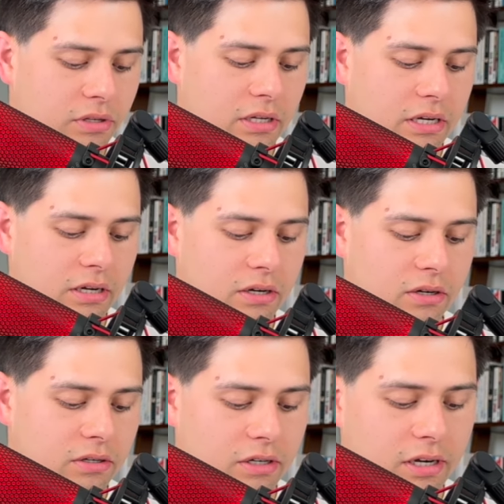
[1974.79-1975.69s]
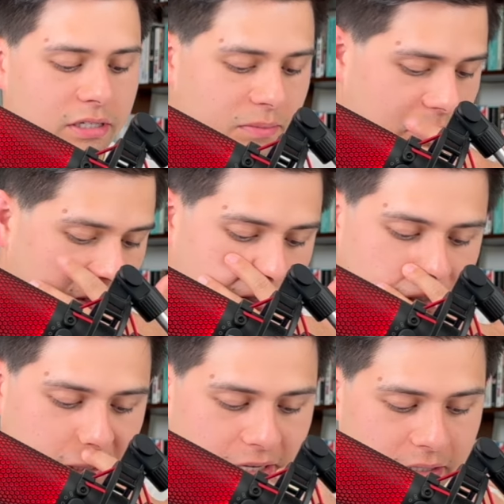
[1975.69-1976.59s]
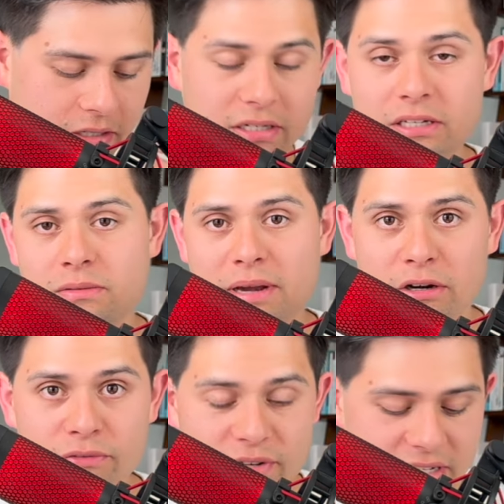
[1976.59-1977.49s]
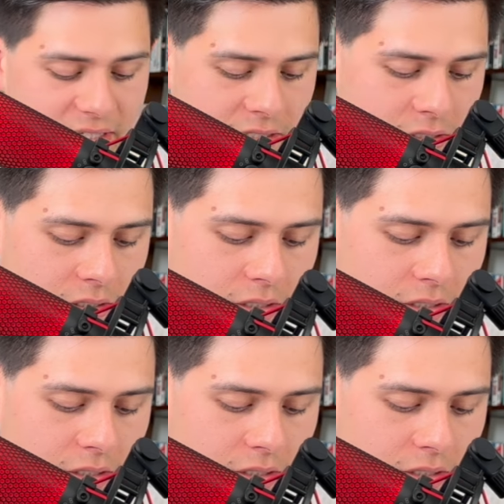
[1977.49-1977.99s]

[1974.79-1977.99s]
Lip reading: in understanding condensed matter physics